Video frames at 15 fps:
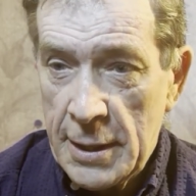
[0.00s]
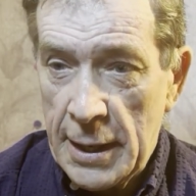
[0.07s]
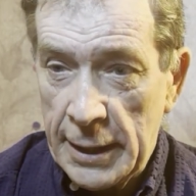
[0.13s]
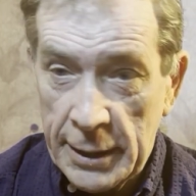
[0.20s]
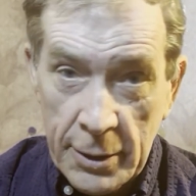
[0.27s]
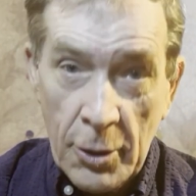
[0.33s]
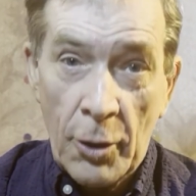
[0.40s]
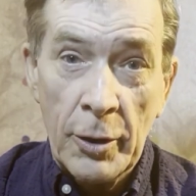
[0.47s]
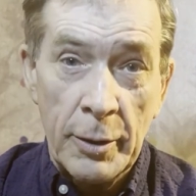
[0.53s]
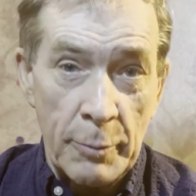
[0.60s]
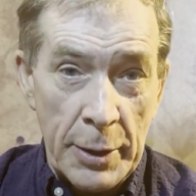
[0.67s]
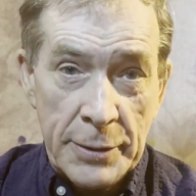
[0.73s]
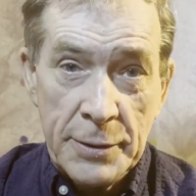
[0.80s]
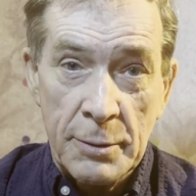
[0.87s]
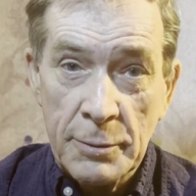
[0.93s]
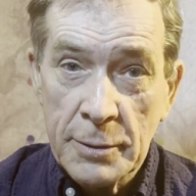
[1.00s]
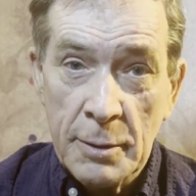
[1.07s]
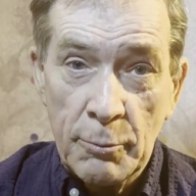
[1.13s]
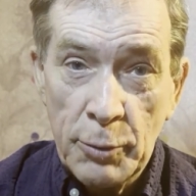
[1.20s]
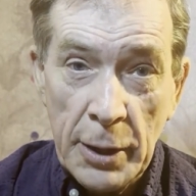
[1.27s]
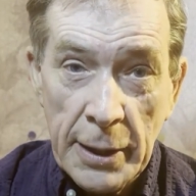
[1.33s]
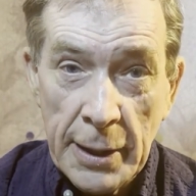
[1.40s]
an economist who was
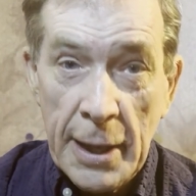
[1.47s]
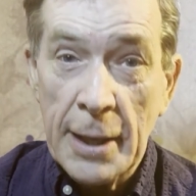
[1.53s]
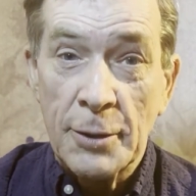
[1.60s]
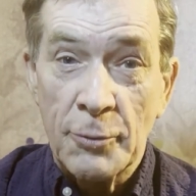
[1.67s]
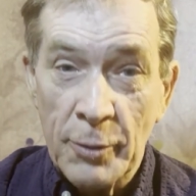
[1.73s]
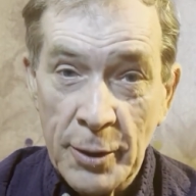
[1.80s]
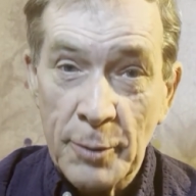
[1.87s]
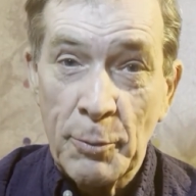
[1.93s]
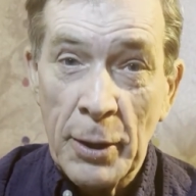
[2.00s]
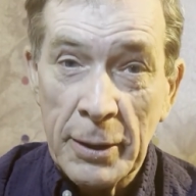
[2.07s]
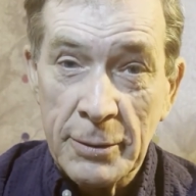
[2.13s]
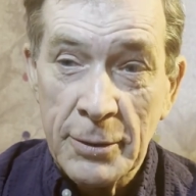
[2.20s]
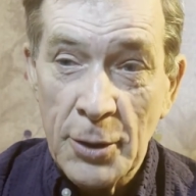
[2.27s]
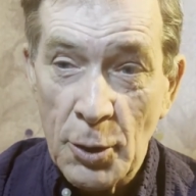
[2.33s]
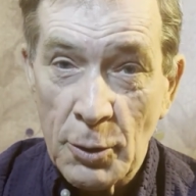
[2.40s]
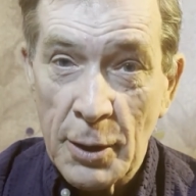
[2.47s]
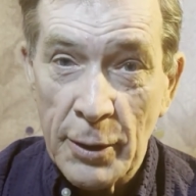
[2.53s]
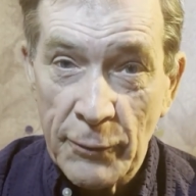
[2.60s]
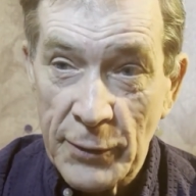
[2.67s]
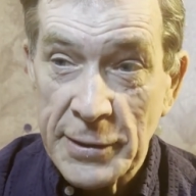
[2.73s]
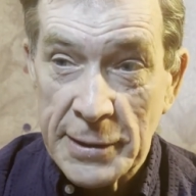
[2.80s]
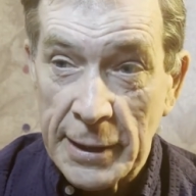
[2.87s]
completely ignorant about nuclear
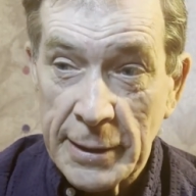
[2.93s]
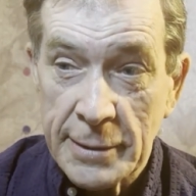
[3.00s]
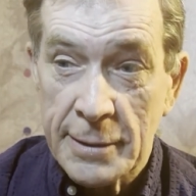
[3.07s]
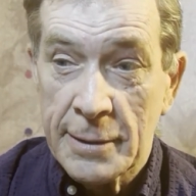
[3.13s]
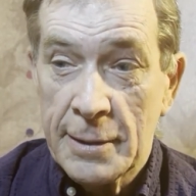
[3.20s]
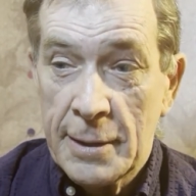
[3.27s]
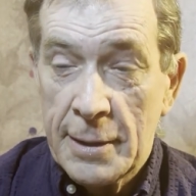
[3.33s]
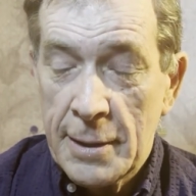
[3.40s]
physics,